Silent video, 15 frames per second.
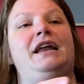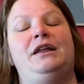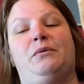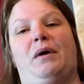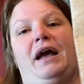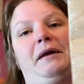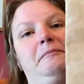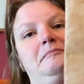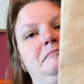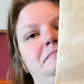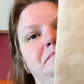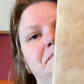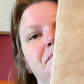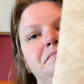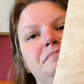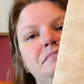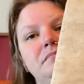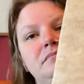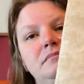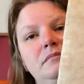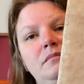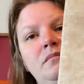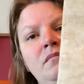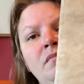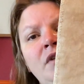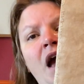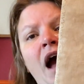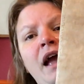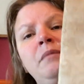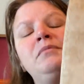Anyway,
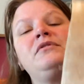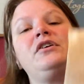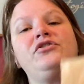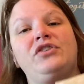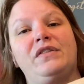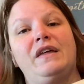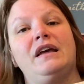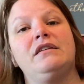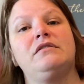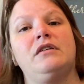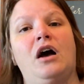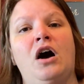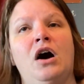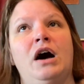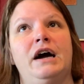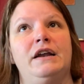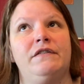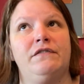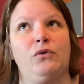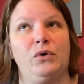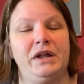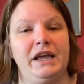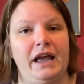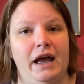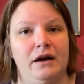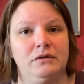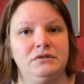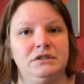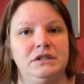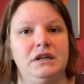I am stitching this on 40
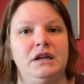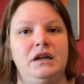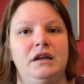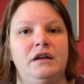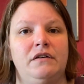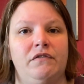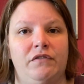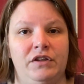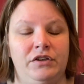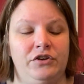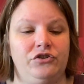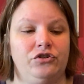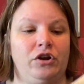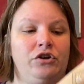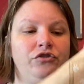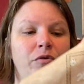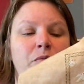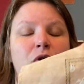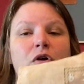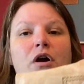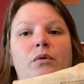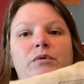count vintage country mocha,